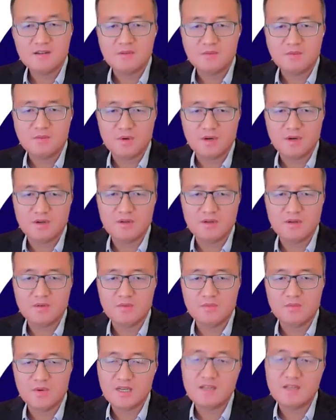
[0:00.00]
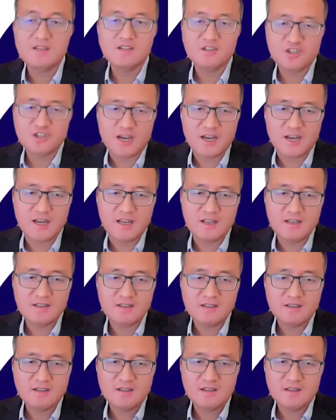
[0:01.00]
were written in Chinese,
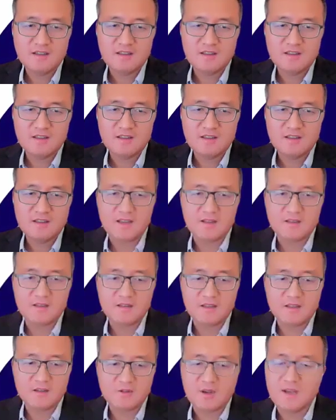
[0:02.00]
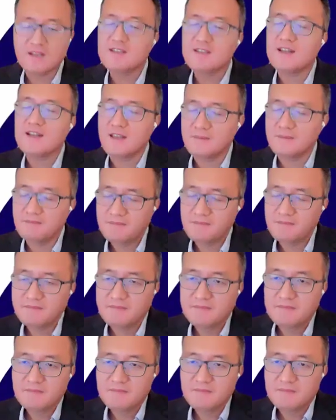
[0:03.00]
they translate them,
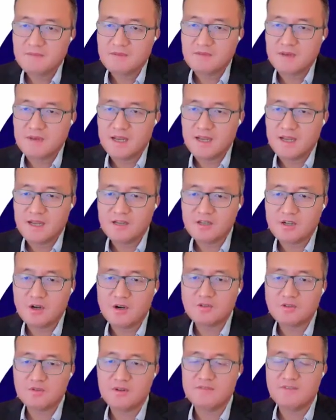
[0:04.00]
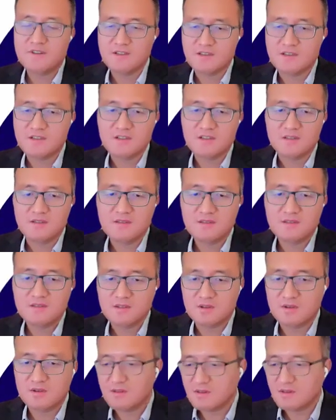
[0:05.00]
right, and talk to the physician.
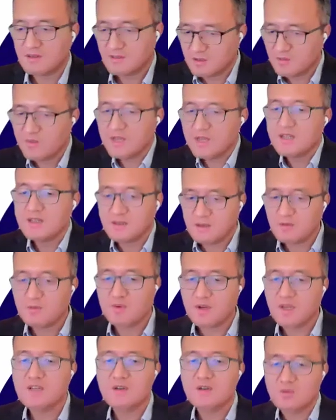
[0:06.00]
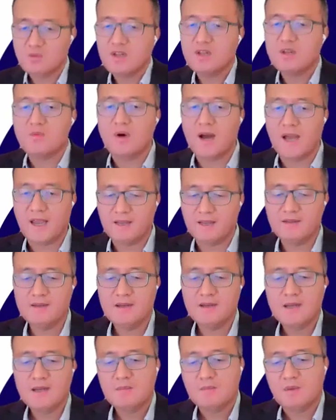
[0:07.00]
So this is really wide.
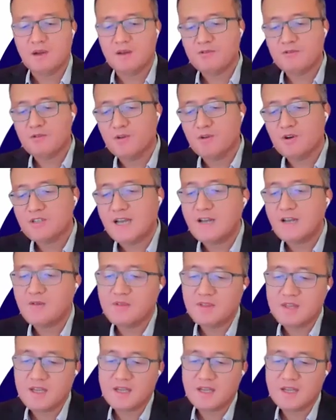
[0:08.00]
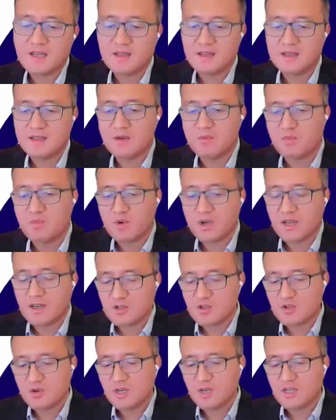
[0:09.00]
But of course, I don't think they're gonna
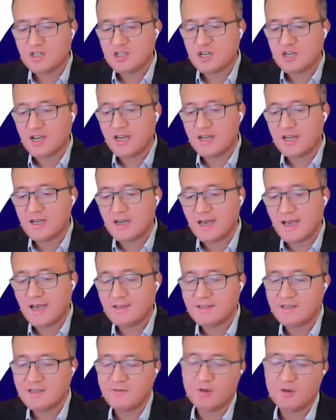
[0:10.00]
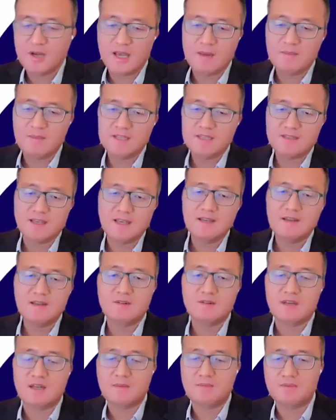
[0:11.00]
treat China as if you are MNC,
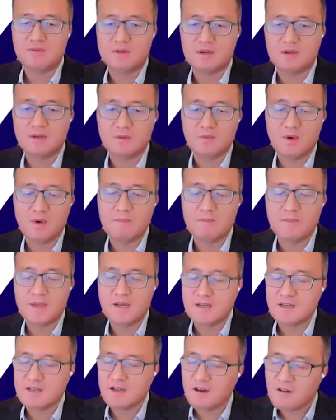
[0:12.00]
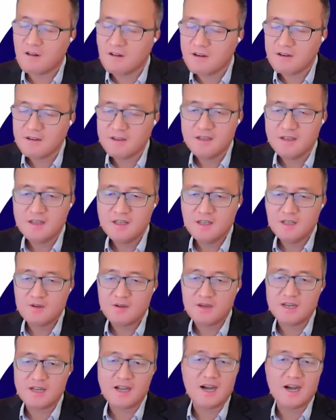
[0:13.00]
you're gonna put a $1 billion, you're
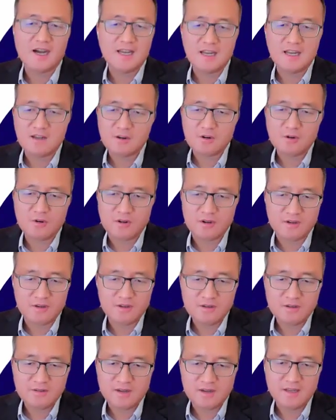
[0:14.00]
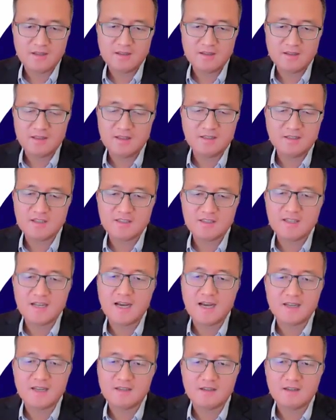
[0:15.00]
gonna cut any corner, right? It's just
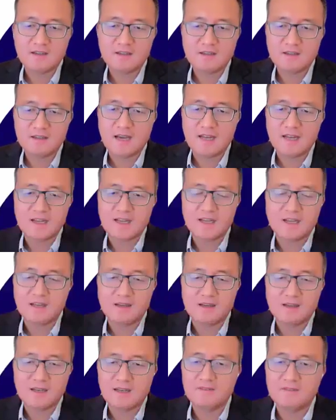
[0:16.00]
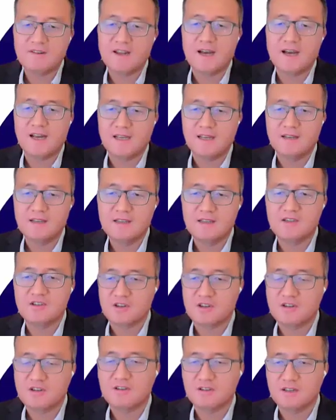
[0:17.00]
not gonna fly
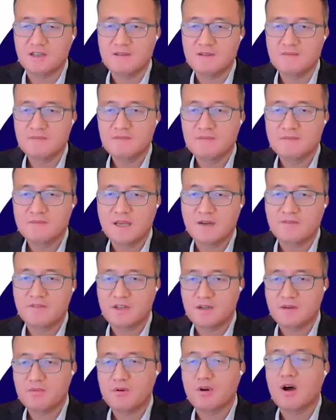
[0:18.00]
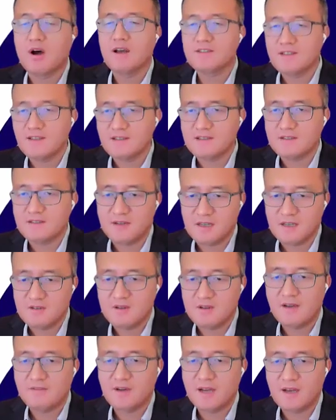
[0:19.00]
internally. They have their process, right? You
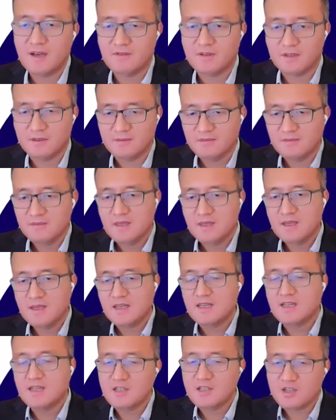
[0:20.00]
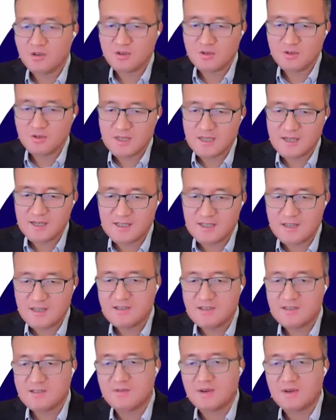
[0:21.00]
have to have a initial due
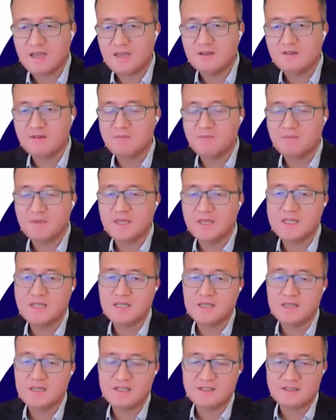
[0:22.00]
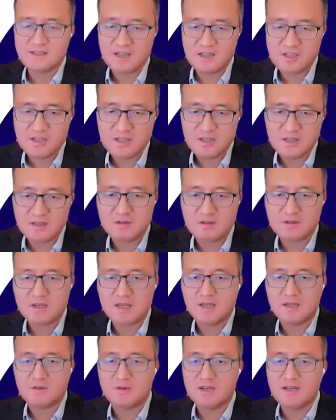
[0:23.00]
diligence, right? Your BD discussion,
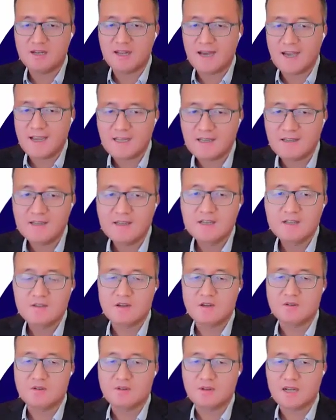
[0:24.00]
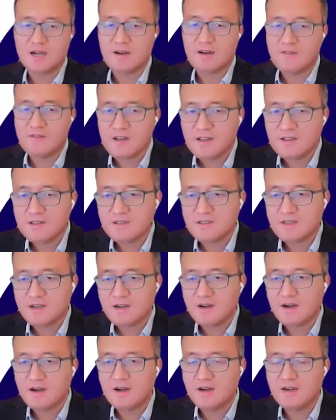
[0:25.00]
okay, green light. You go to governance,
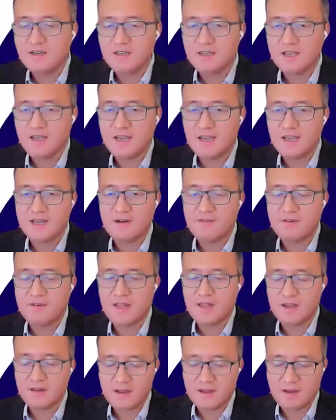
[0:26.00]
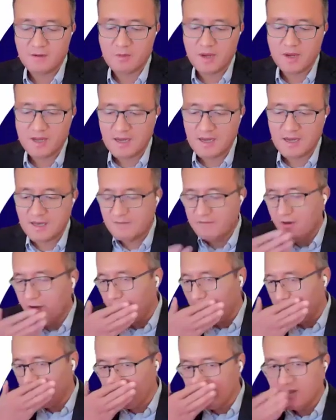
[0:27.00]
R&D head, everyone get
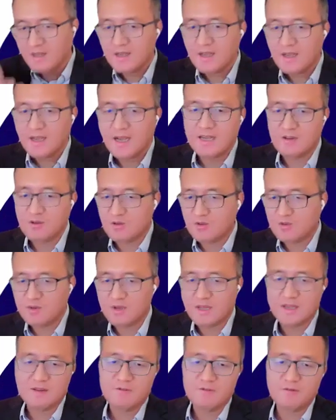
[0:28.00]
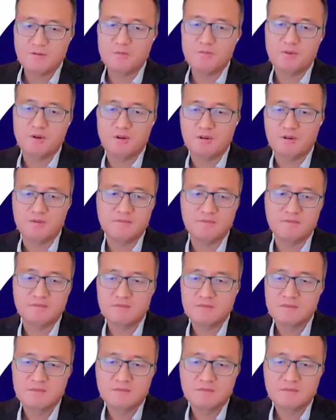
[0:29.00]
involved, and you do like a full-blown